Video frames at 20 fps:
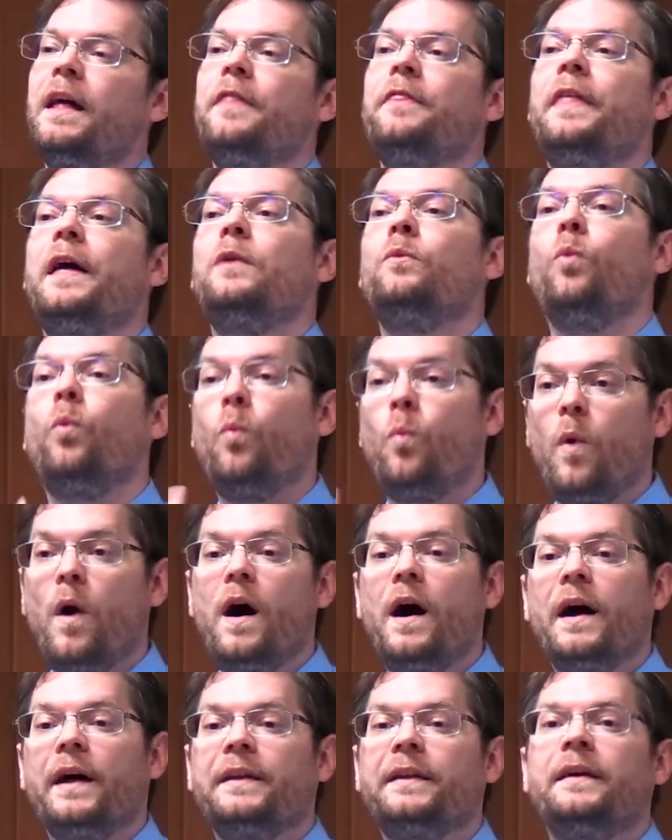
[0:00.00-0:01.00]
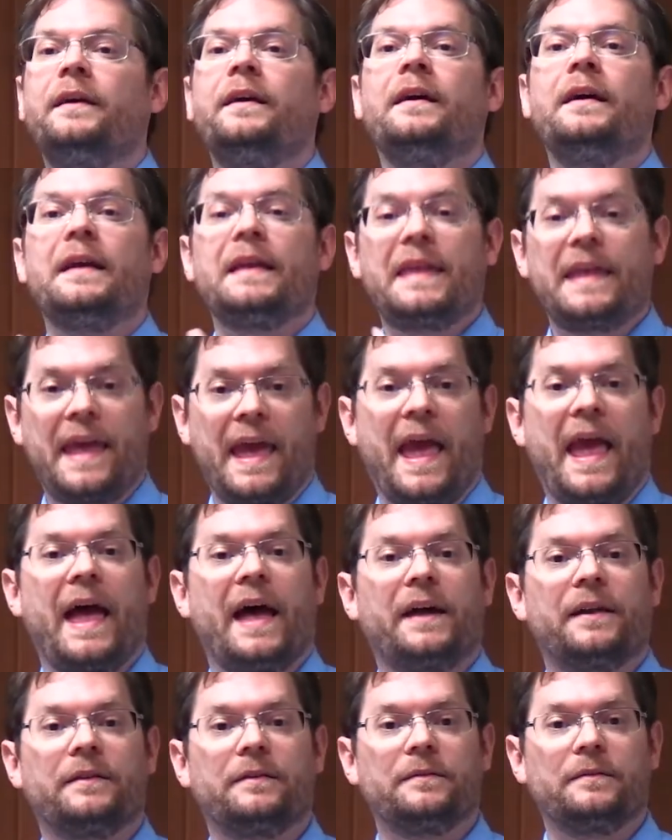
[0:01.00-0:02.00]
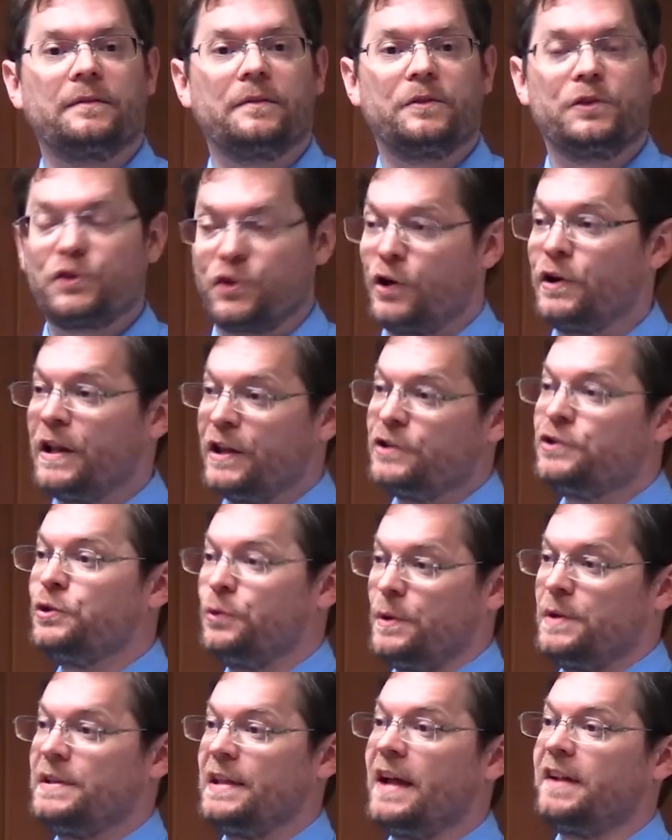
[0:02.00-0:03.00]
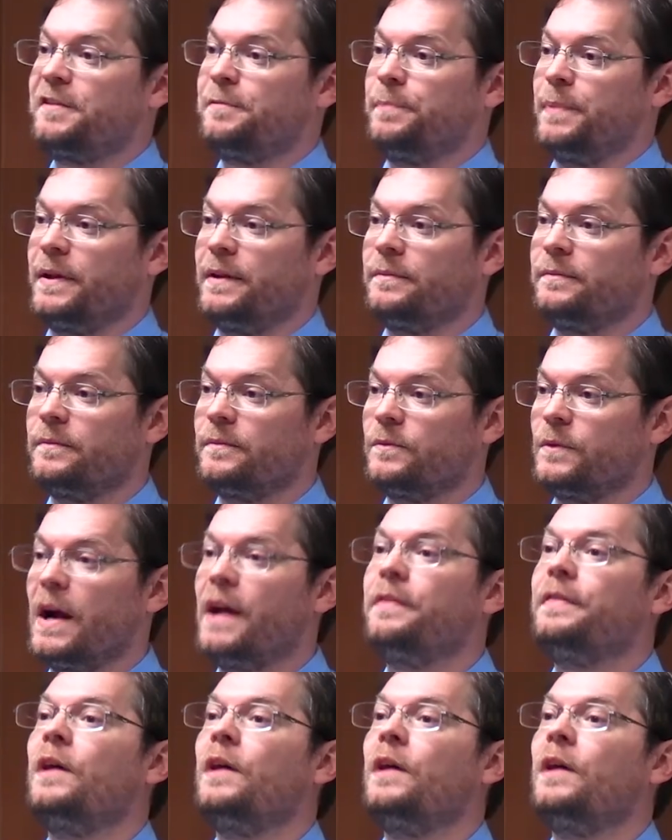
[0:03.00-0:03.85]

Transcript: then one can't turn into a despot, right?